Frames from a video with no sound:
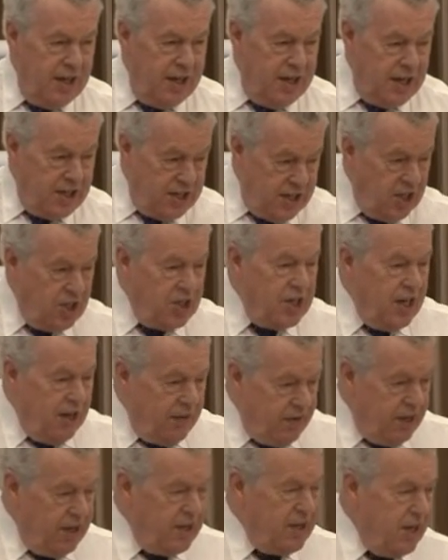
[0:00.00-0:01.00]
it's actually
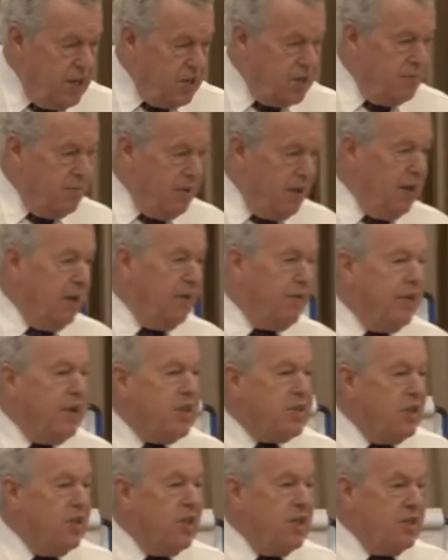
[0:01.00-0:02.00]
having a detrimental
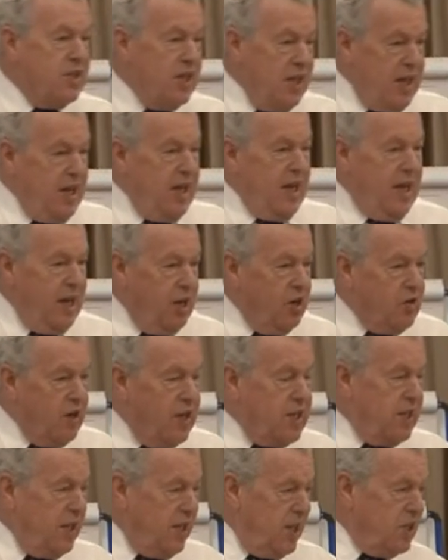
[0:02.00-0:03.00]
effect on his and
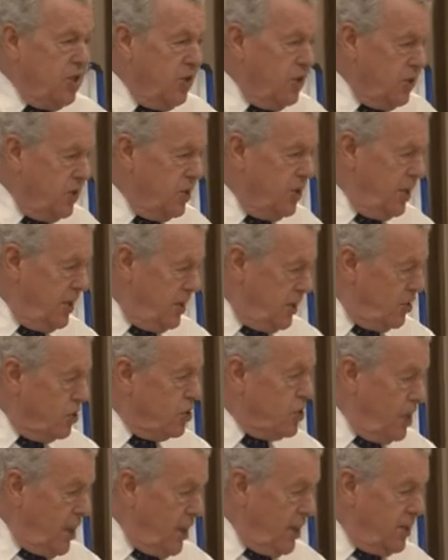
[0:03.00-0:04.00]
creating this oxidative
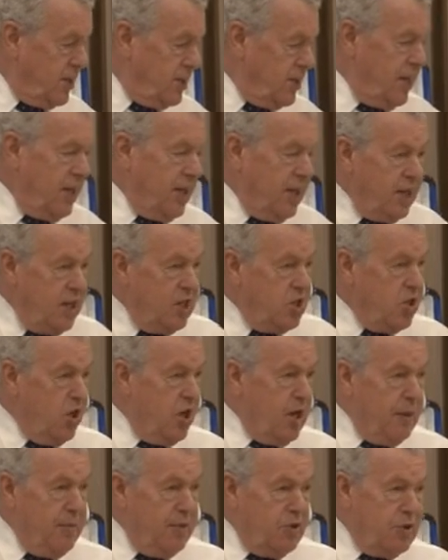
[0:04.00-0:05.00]
stress that he's
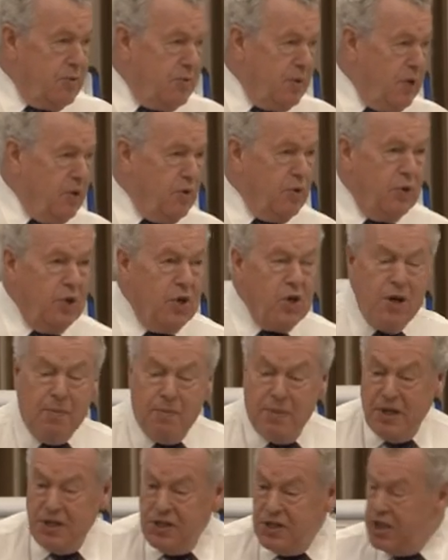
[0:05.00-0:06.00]
not able to make all the
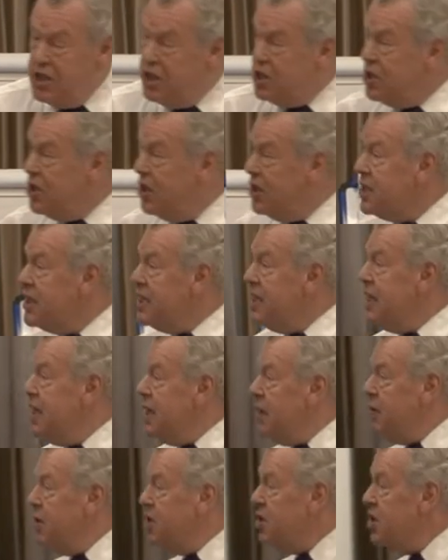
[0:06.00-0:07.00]
compounds that he should,
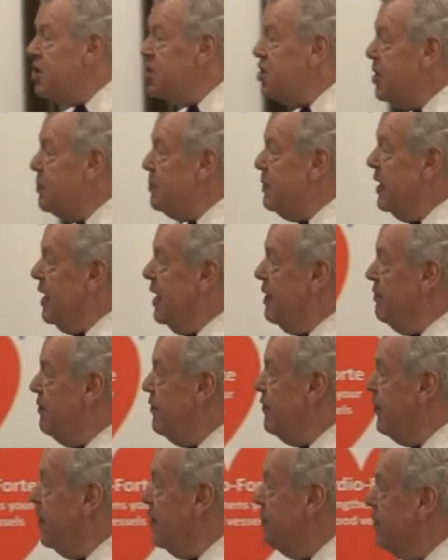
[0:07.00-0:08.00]
which is stopping him
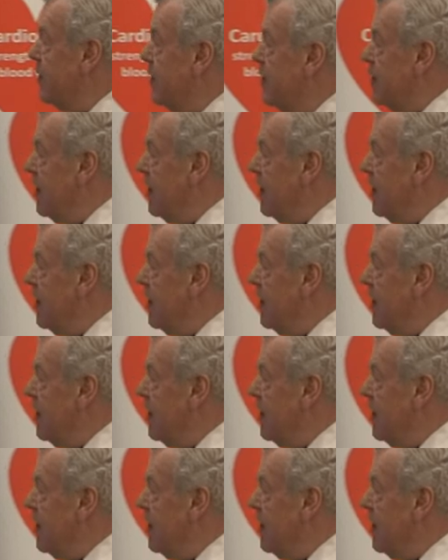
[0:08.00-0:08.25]
from